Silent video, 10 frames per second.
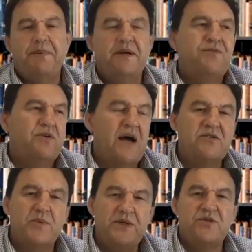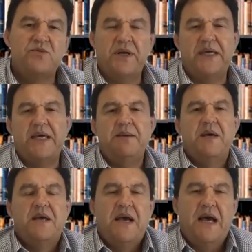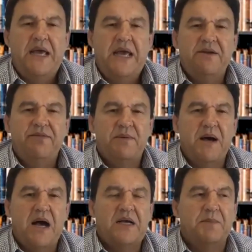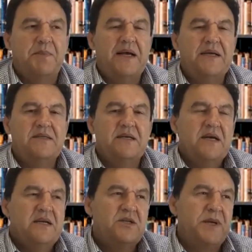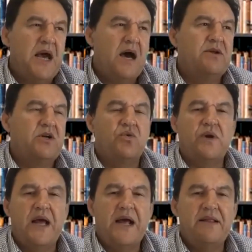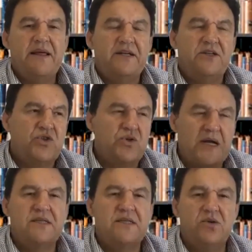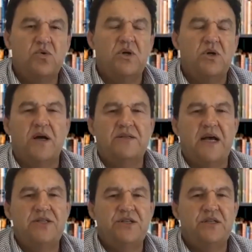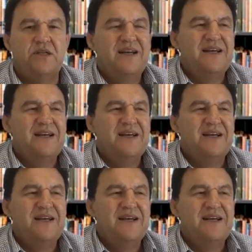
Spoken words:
And for us, we just want to keep ahead of the marketplace to be able to create that trusted organization,